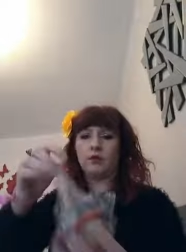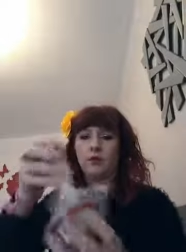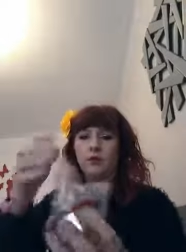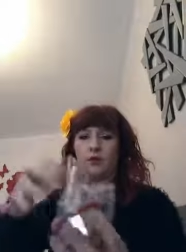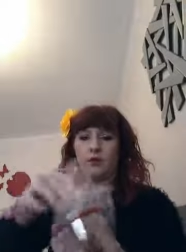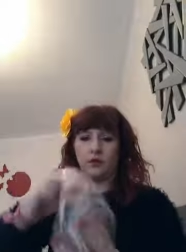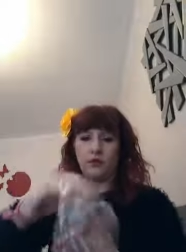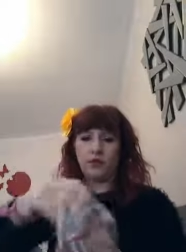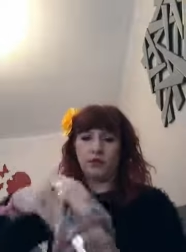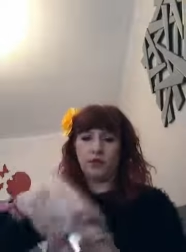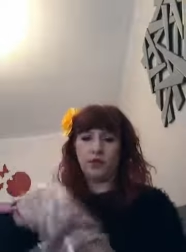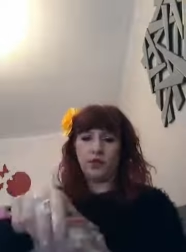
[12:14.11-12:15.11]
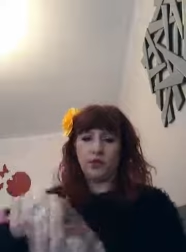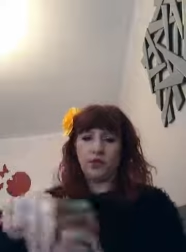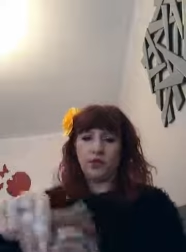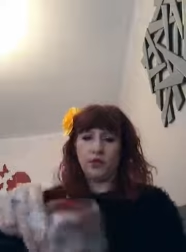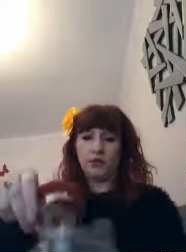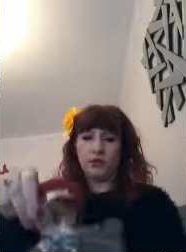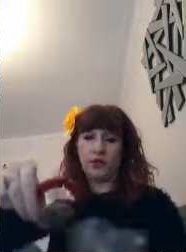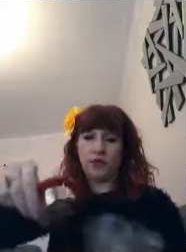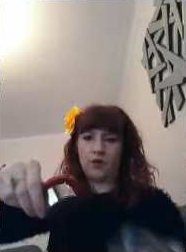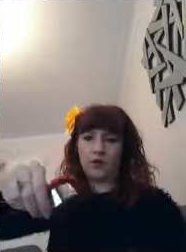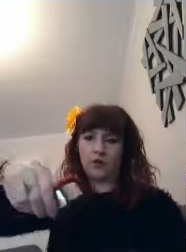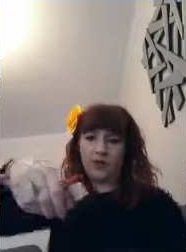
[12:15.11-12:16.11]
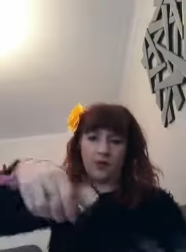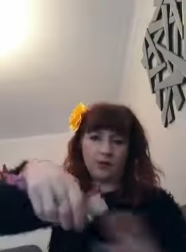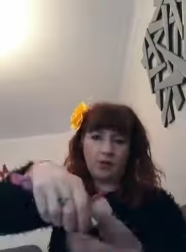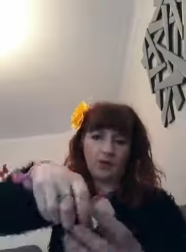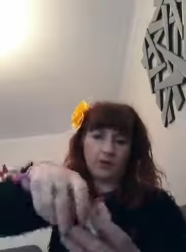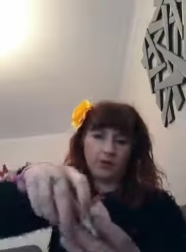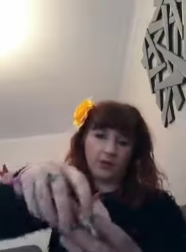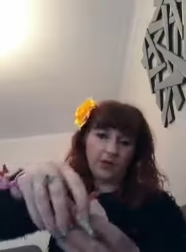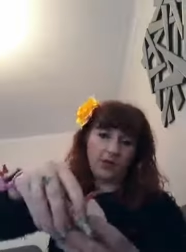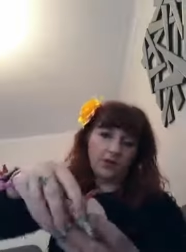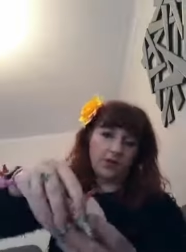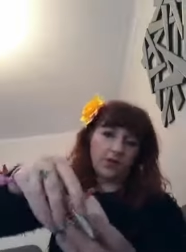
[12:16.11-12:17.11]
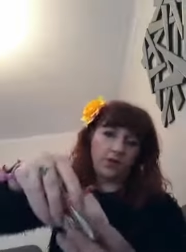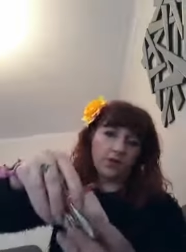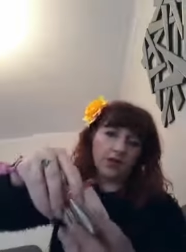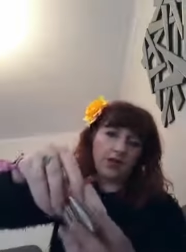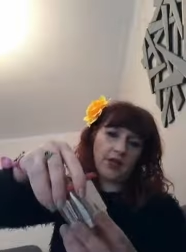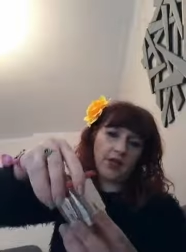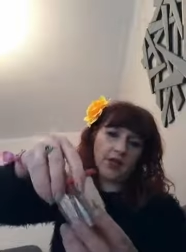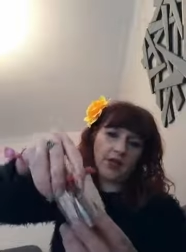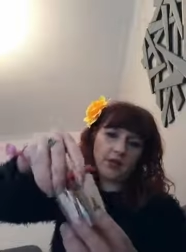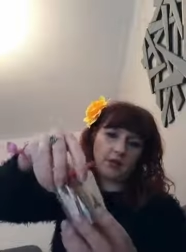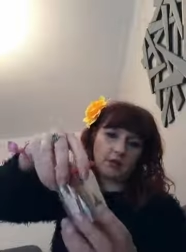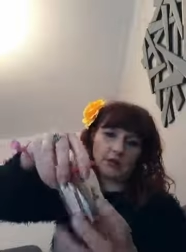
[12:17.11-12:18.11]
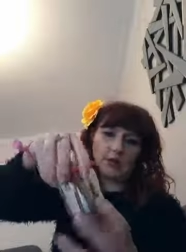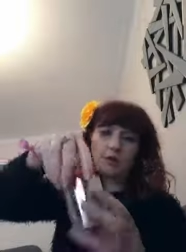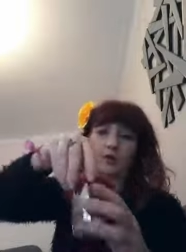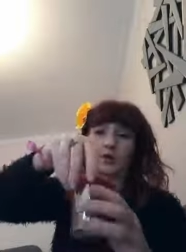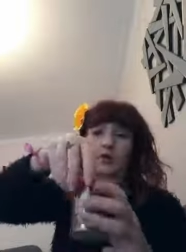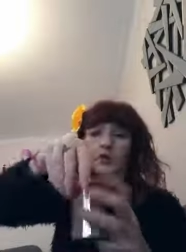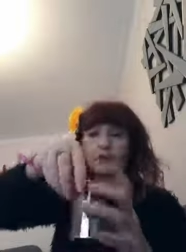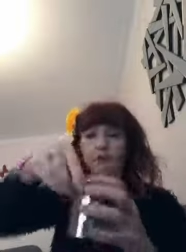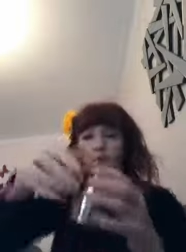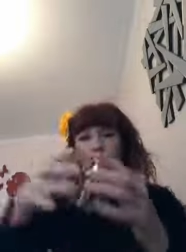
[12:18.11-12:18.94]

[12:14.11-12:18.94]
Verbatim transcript: And, mm. oh, sorry, my stomach's probably about to rumble. Yeah, so look at that.